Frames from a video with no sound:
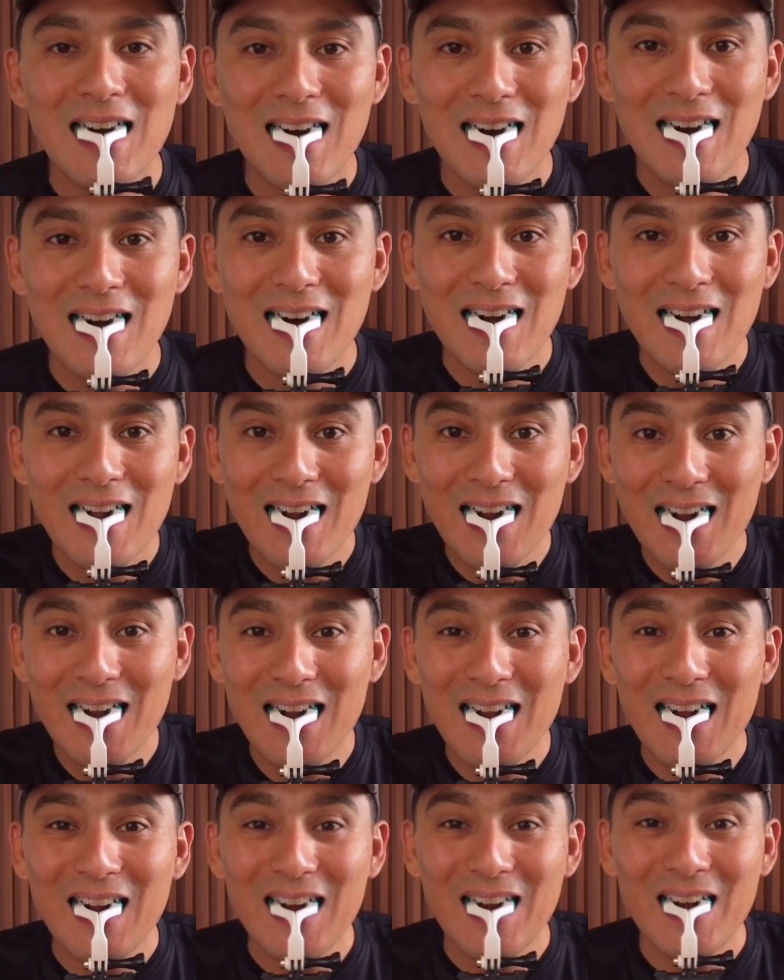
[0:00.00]
video.
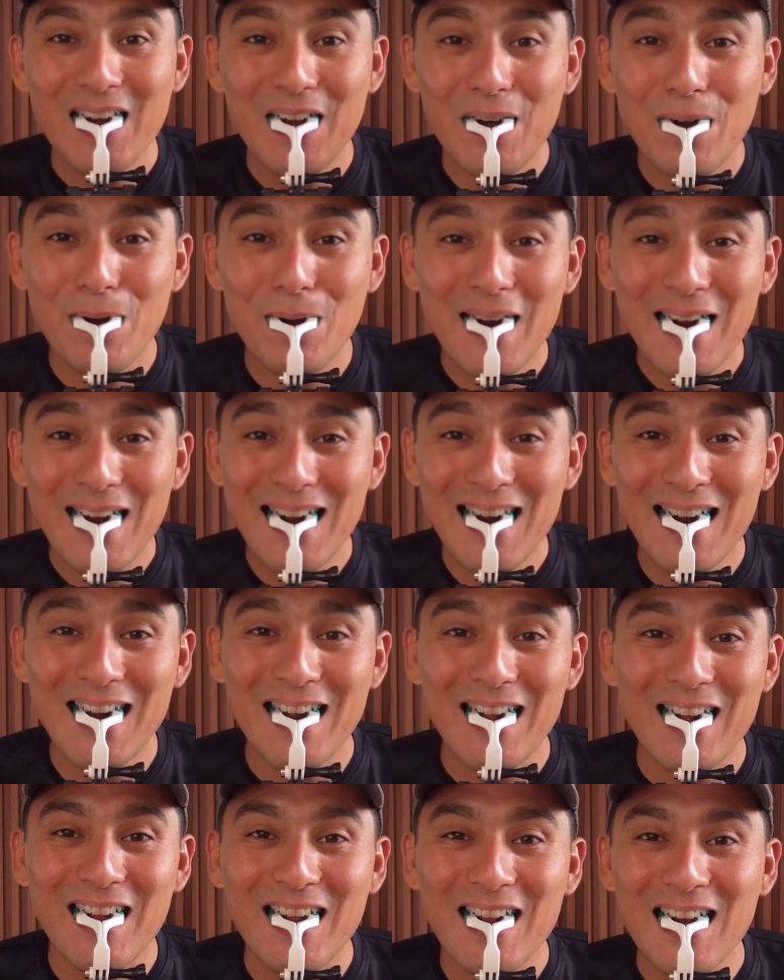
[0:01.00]
See? No
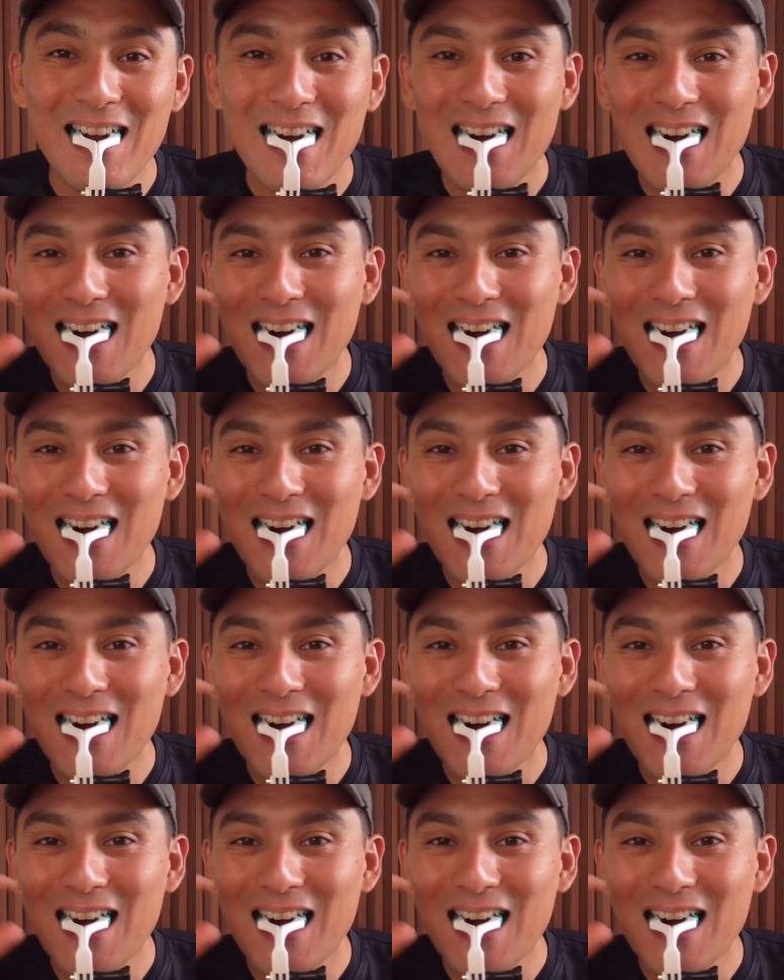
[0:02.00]
hands!